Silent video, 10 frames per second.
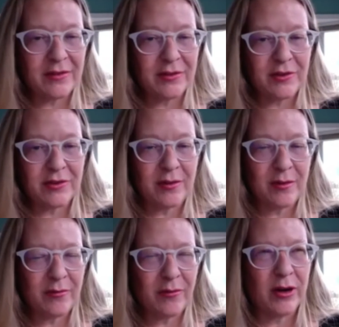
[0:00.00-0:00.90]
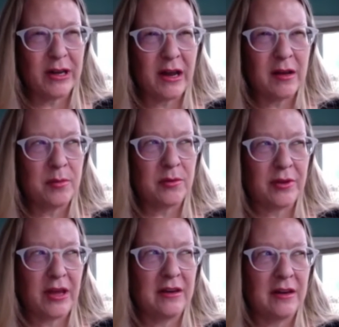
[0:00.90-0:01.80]
It's just
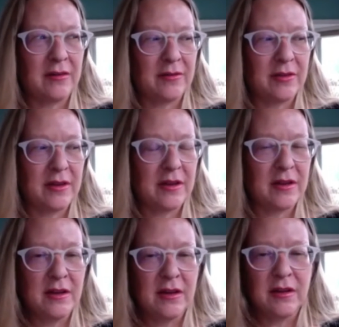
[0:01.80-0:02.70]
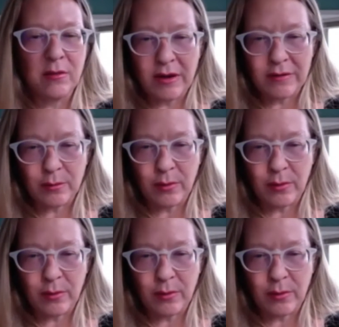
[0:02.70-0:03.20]
49% of the U.S.